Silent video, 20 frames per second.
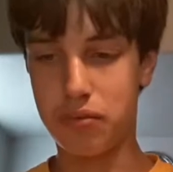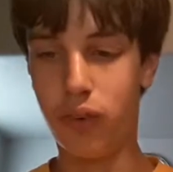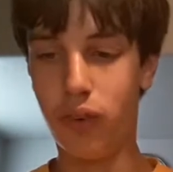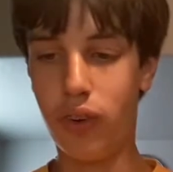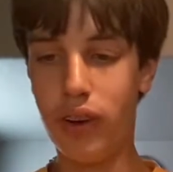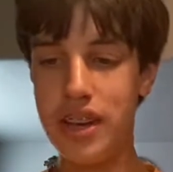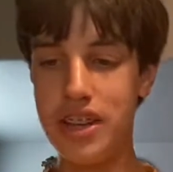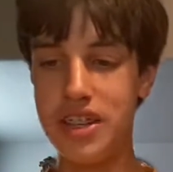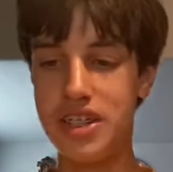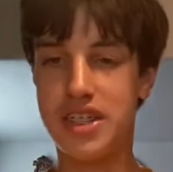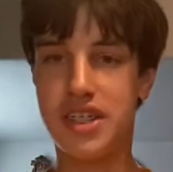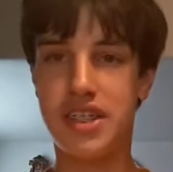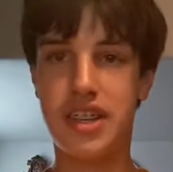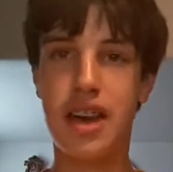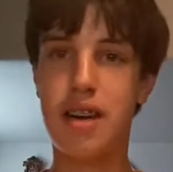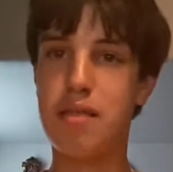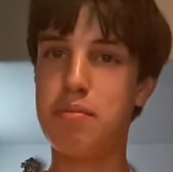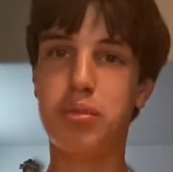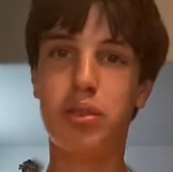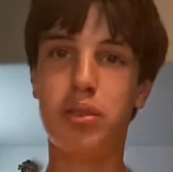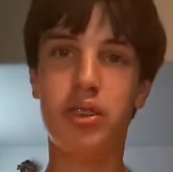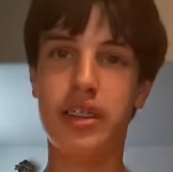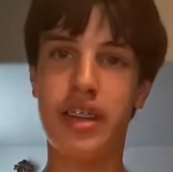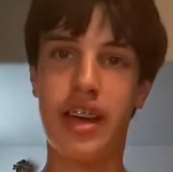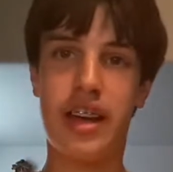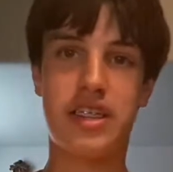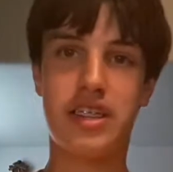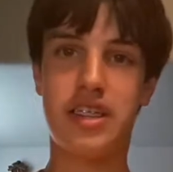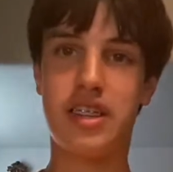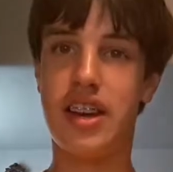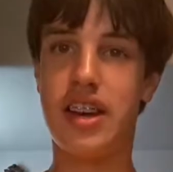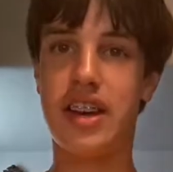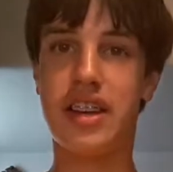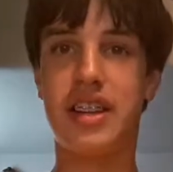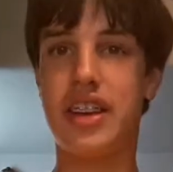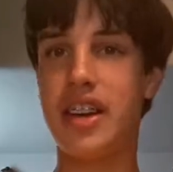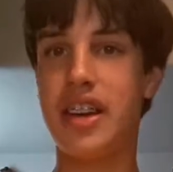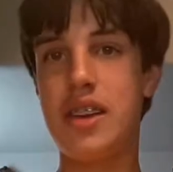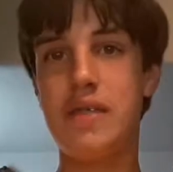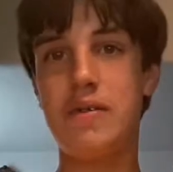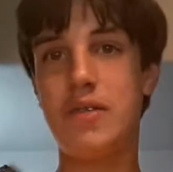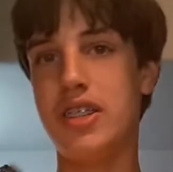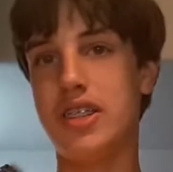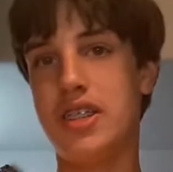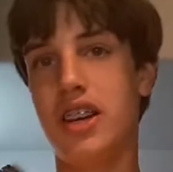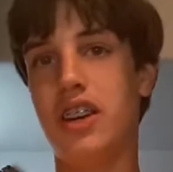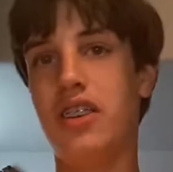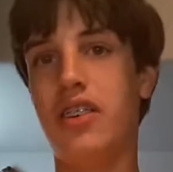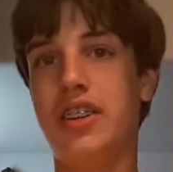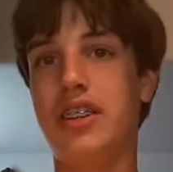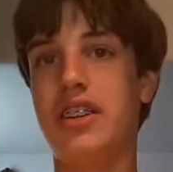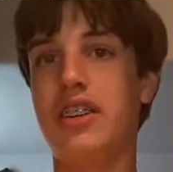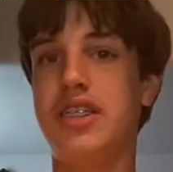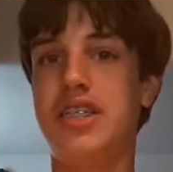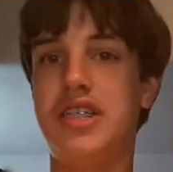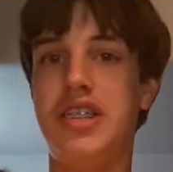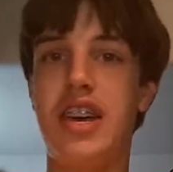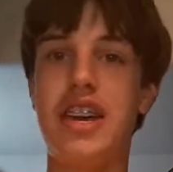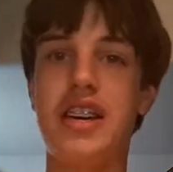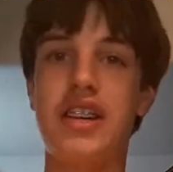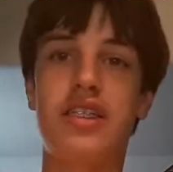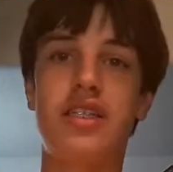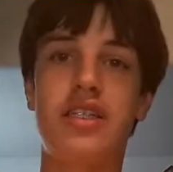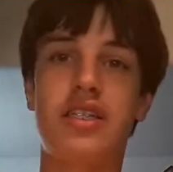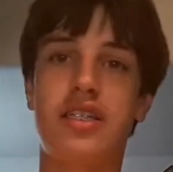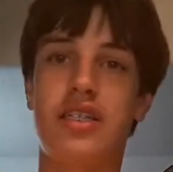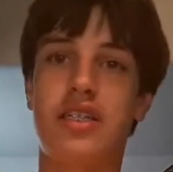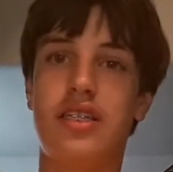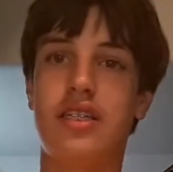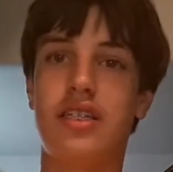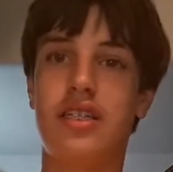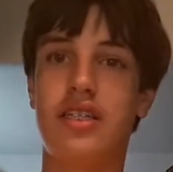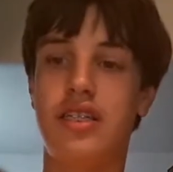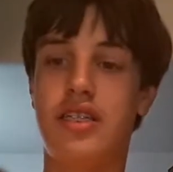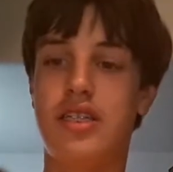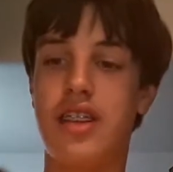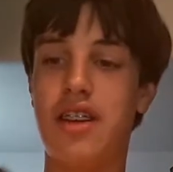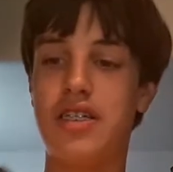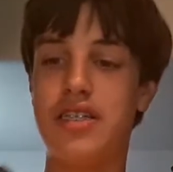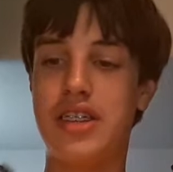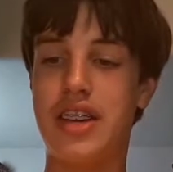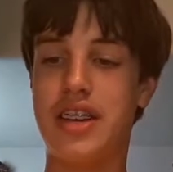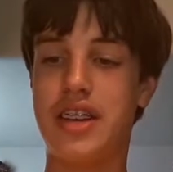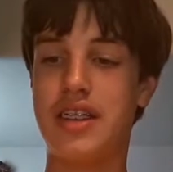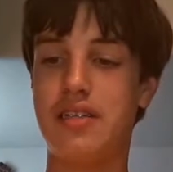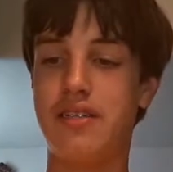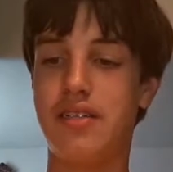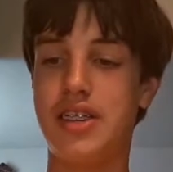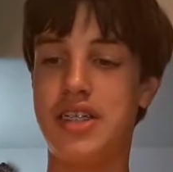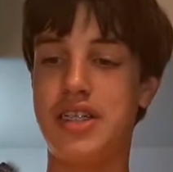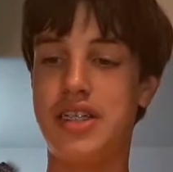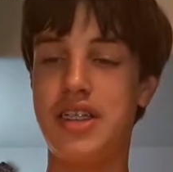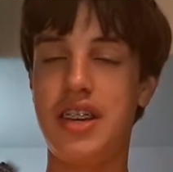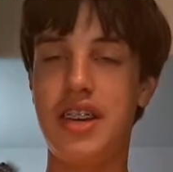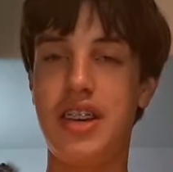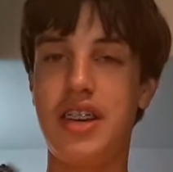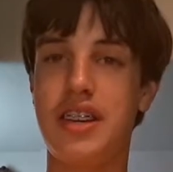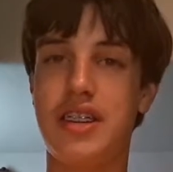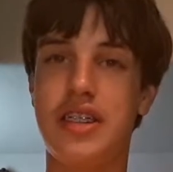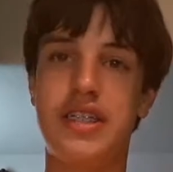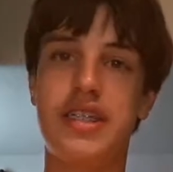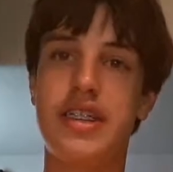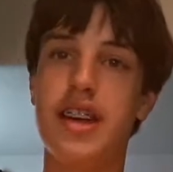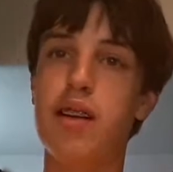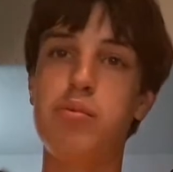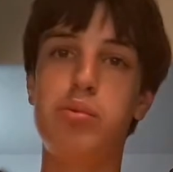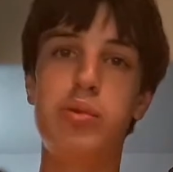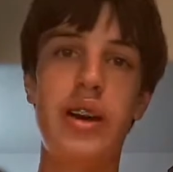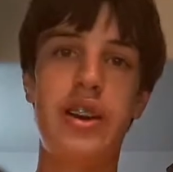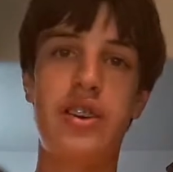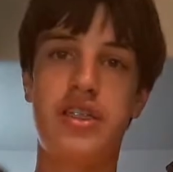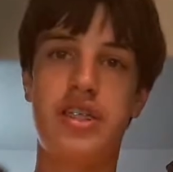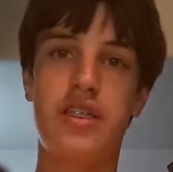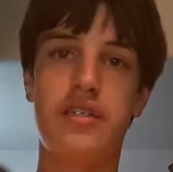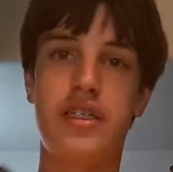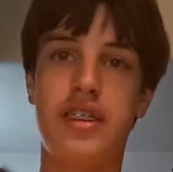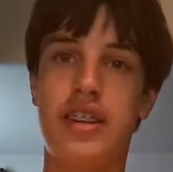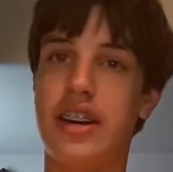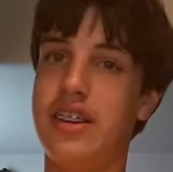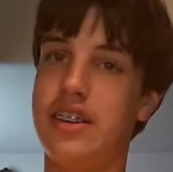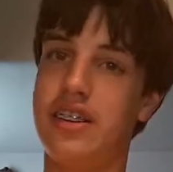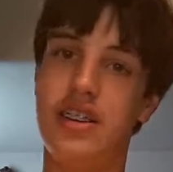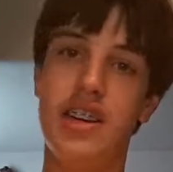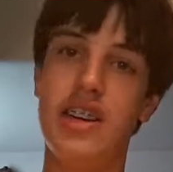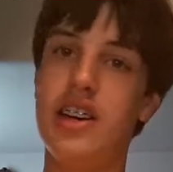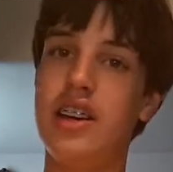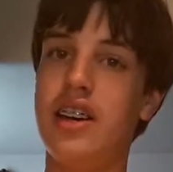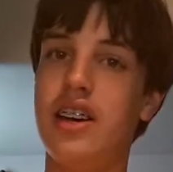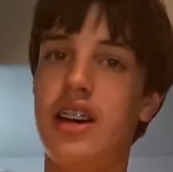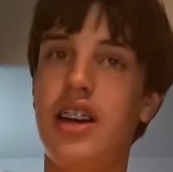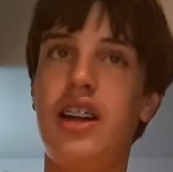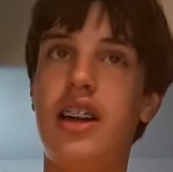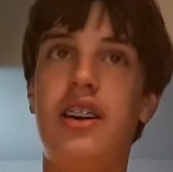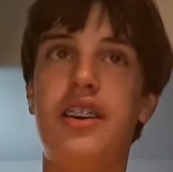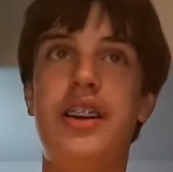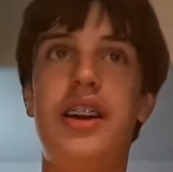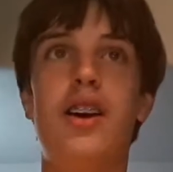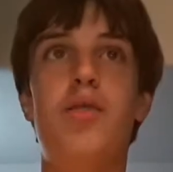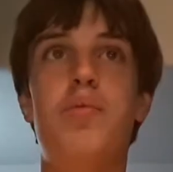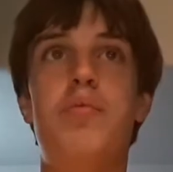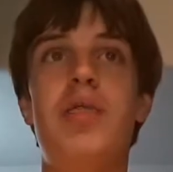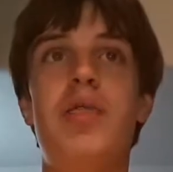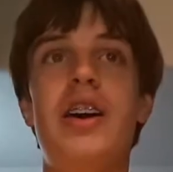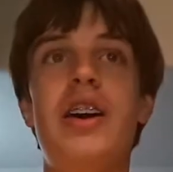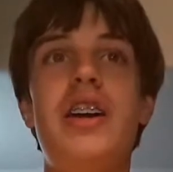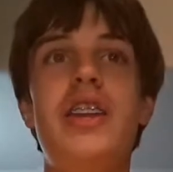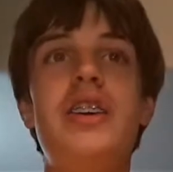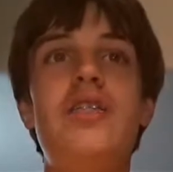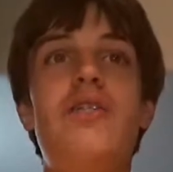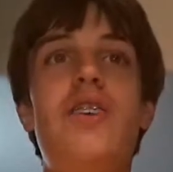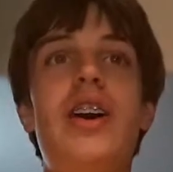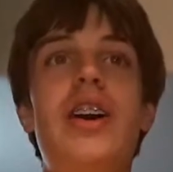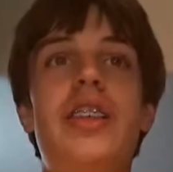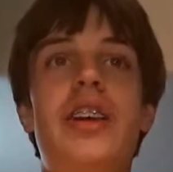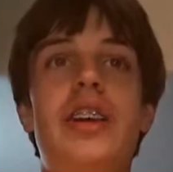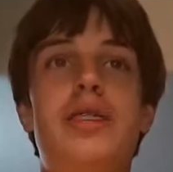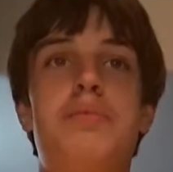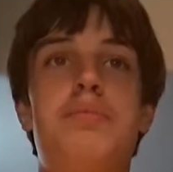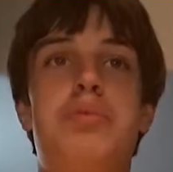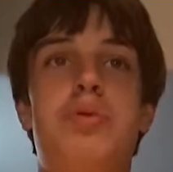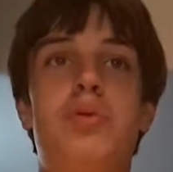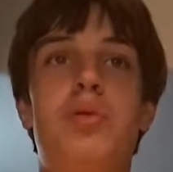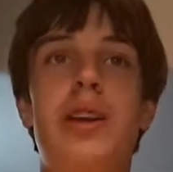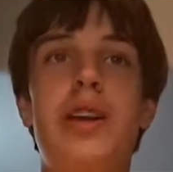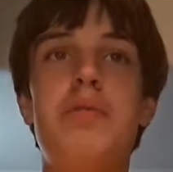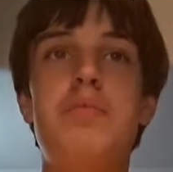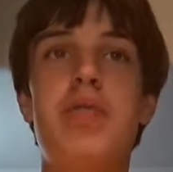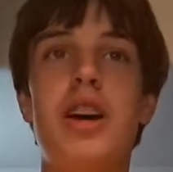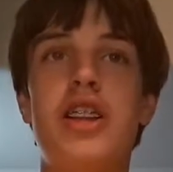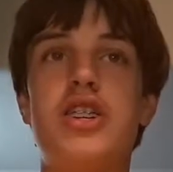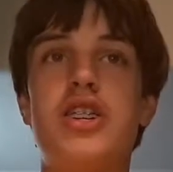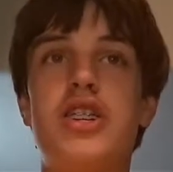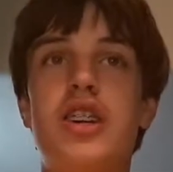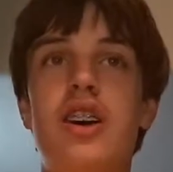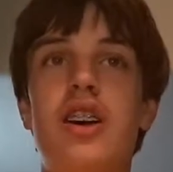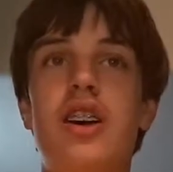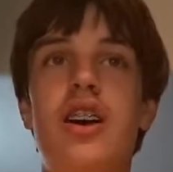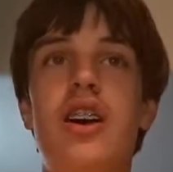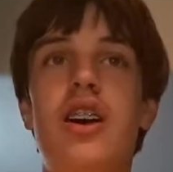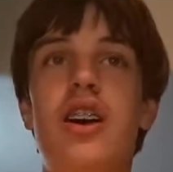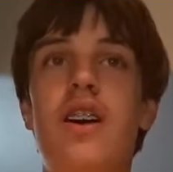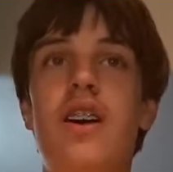voice sample that I can't even tell what they're saying. Sounds like it was in a subway or something. I don't know. But anyway, that's pretty much